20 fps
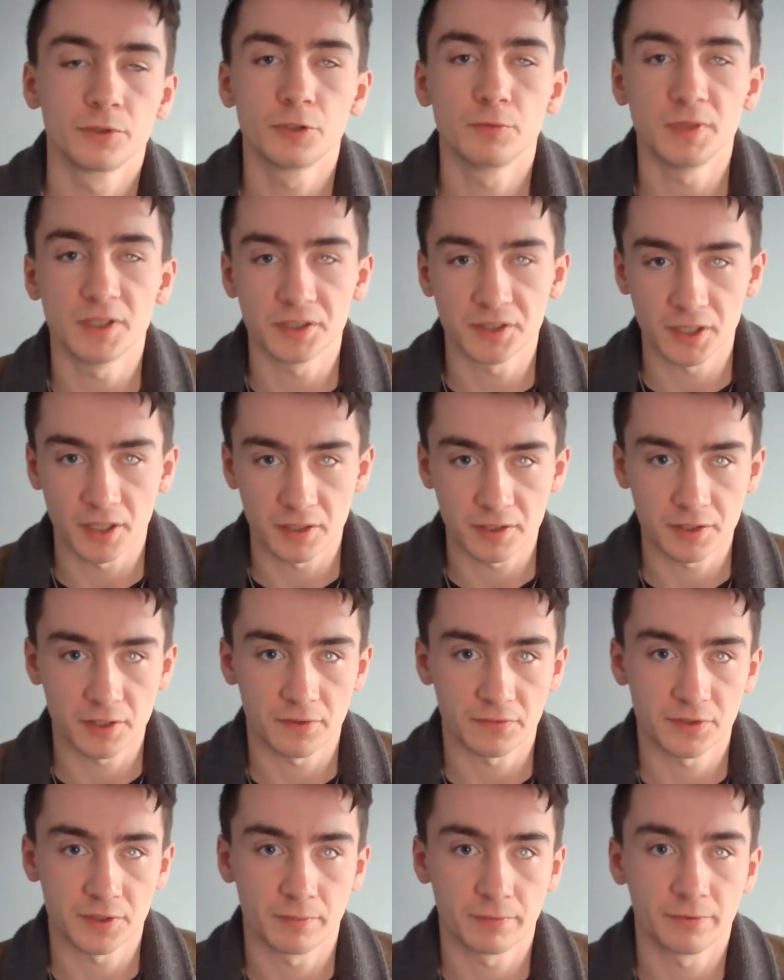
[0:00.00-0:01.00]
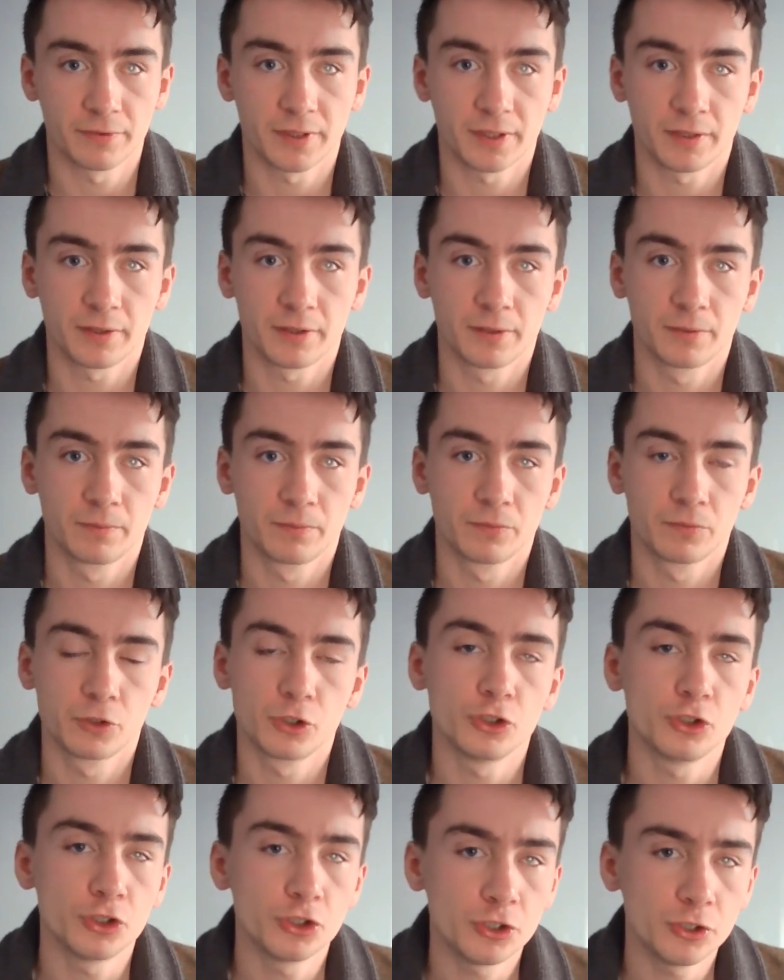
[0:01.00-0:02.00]
to be certain of something,
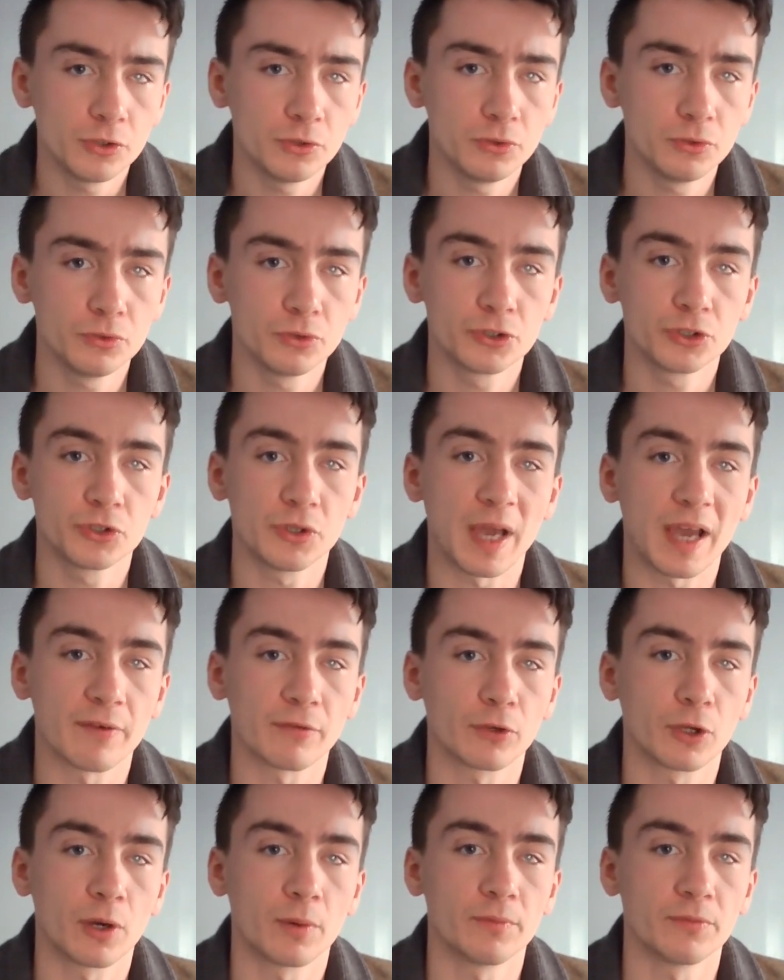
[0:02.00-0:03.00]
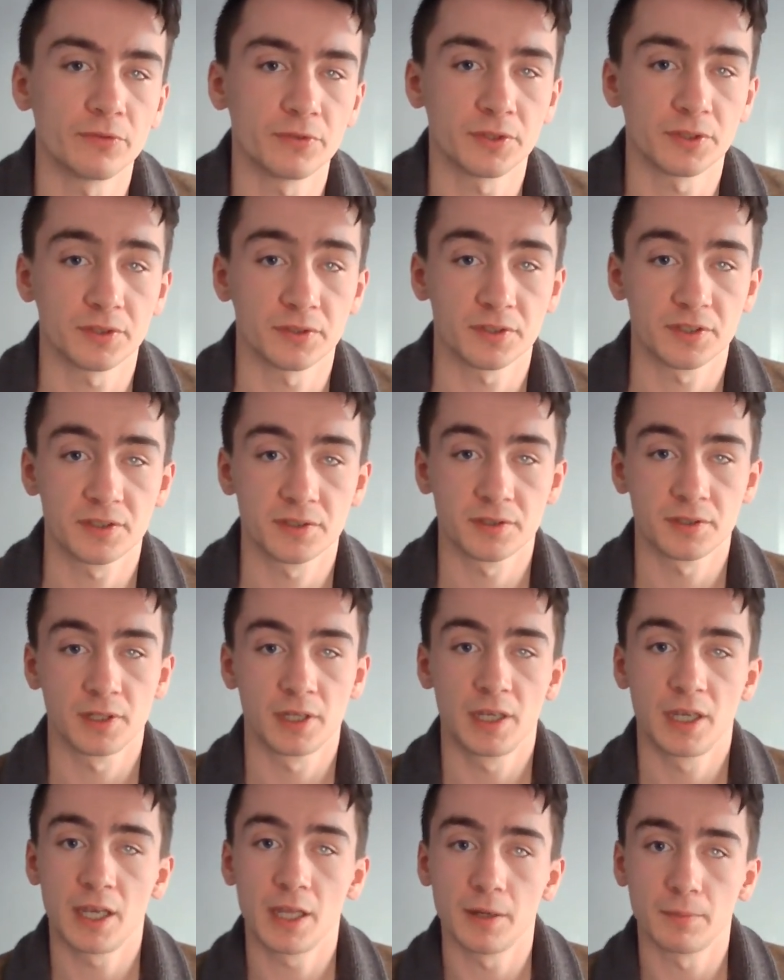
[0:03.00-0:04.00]
to choose to have confidence
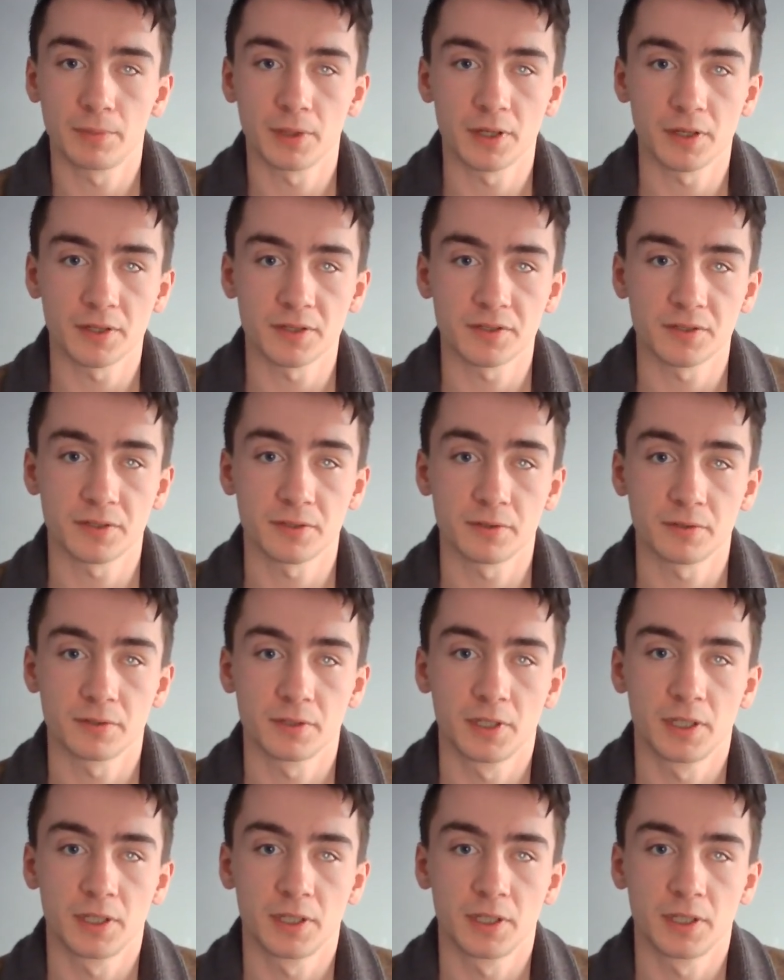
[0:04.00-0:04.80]
in a person,